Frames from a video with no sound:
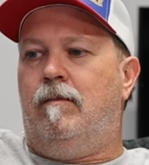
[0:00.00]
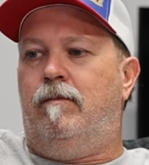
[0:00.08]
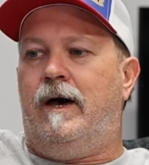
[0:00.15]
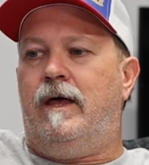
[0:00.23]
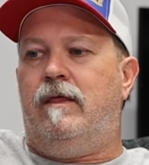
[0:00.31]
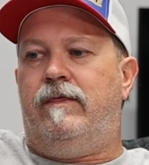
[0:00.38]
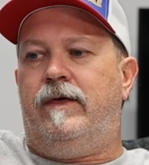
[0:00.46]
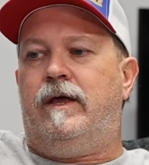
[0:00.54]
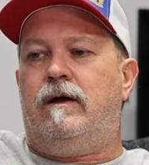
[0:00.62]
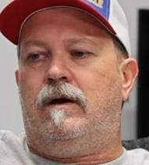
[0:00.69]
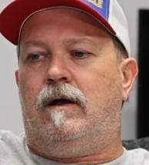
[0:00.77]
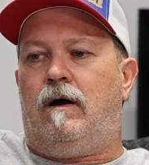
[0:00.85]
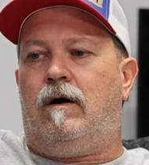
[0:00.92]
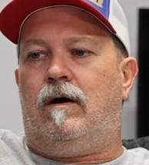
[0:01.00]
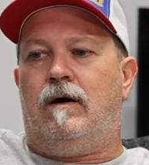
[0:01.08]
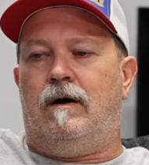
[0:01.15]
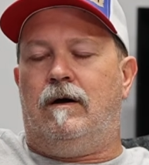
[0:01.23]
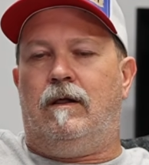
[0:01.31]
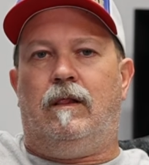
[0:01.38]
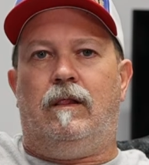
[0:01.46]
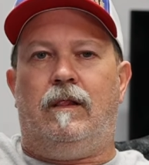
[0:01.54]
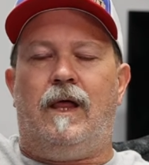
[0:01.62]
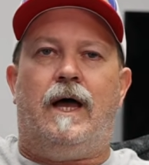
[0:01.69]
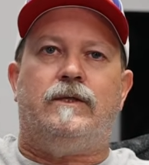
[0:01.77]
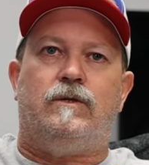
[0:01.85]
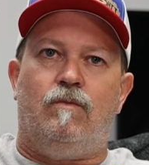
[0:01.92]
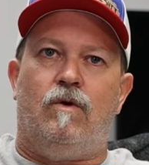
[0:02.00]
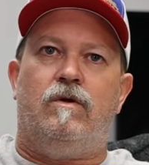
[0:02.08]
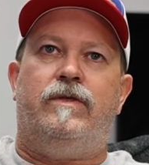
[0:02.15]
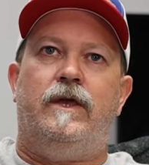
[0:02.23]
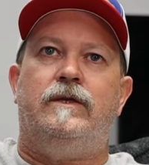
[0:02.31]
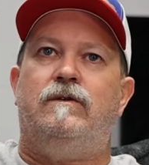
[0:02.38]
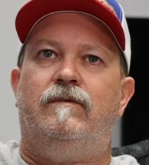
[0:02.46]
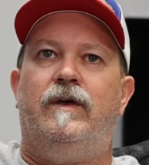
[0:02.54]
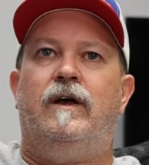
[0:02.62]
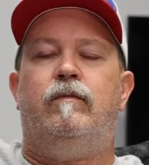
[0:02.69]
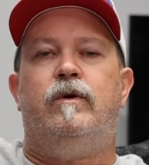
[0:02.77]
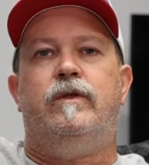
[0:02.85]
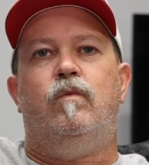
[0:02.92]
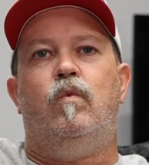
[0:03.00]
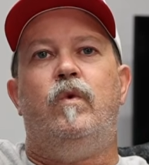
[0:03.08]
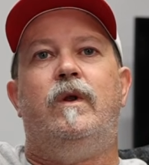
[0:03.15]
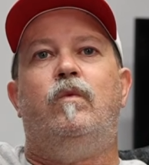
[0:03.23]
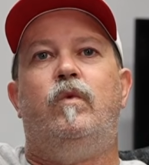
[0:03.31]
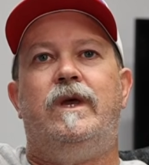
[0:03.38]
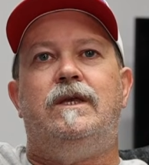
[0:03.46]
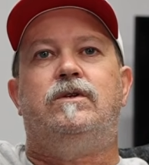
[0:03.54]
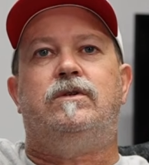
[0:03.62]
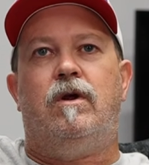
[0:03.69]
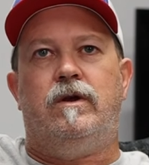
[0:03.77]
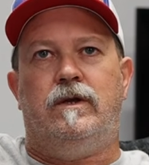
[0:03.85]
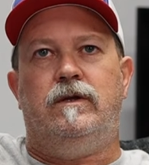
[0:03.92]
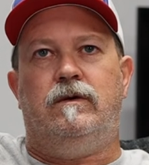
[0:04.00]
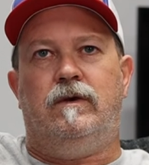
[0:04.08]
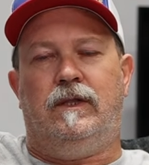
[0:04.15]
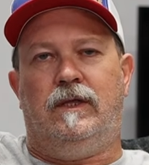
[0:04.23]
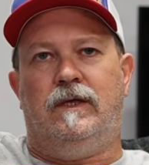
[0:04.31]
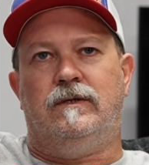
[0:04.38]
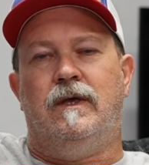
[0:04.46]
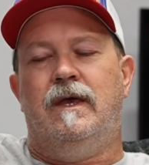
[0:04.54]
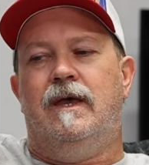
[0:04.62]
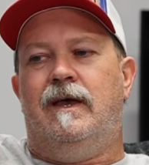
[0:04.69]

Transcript: But there are lots more things available than when we started doing this.